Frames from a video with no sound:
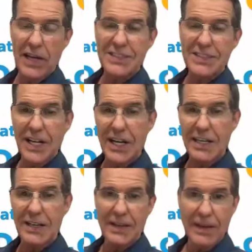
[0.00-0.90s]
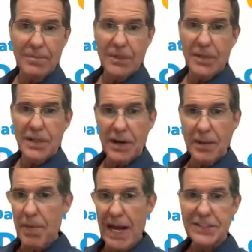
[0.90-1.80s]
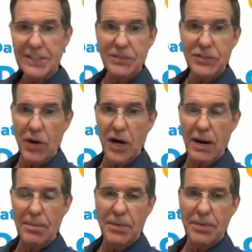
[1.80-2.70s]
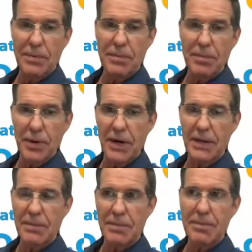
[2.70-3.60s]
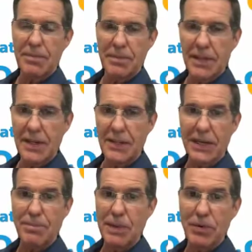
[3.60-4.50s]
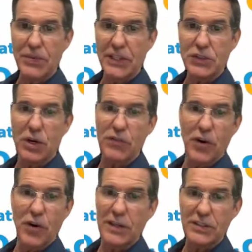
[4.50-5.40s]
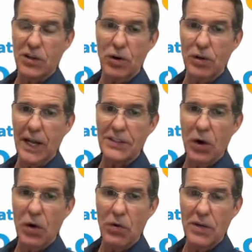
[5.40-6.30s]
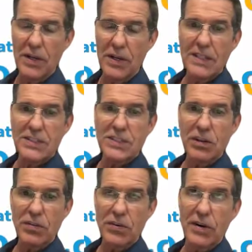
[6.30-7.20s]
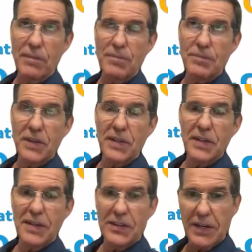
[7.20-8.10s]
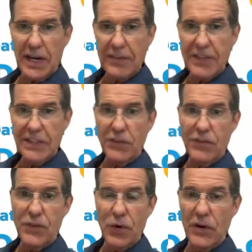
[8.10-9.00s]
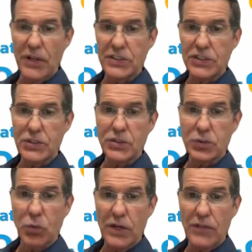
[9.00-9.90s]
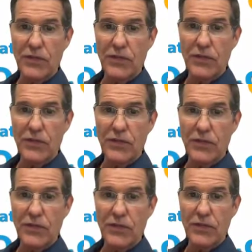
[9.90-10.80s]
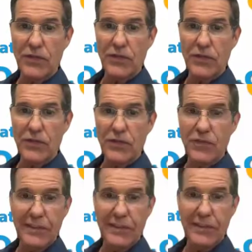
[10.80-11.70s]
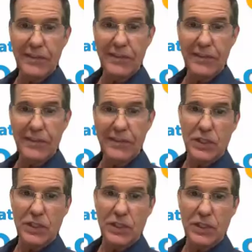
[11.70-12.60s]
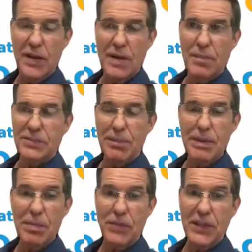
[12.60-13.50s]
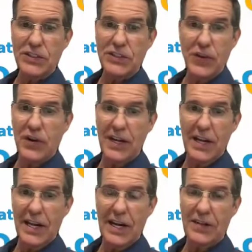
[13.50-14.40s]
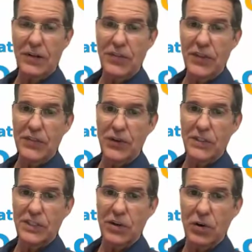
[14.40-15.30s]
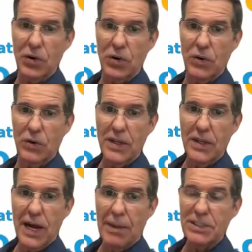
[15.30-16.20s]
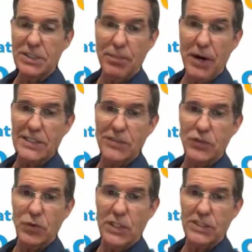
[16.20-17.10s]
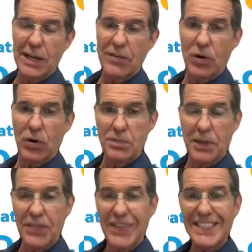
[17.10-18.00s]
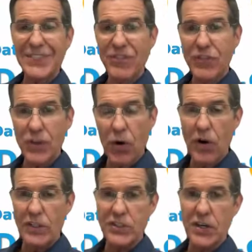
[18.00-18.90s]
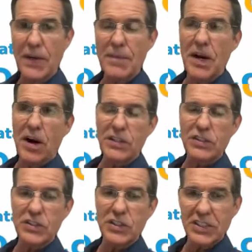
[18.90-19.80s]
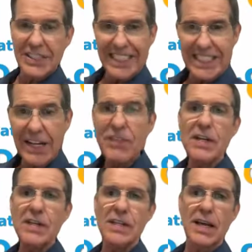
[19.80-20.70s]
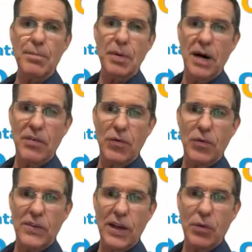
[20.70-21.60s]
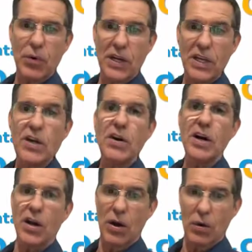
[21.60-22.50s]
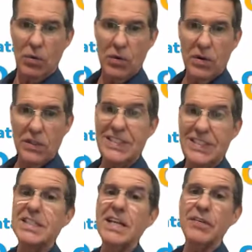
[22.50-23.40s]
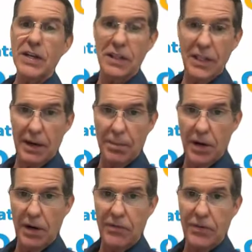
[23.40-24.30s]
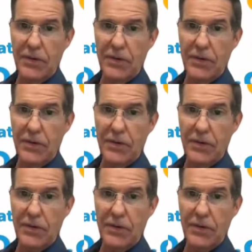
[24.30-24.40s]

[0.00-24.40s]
That's not a massive drop, but some people think 2,400 is going to hold. I don't. Silver, I think the floor is 25, 26, 27, somewhere in there. Some people think it's 30. I don't think 30 is going to hold. I'll be surprised if 27 holds, but these floors are significantly above where they were a year ago, significantly above.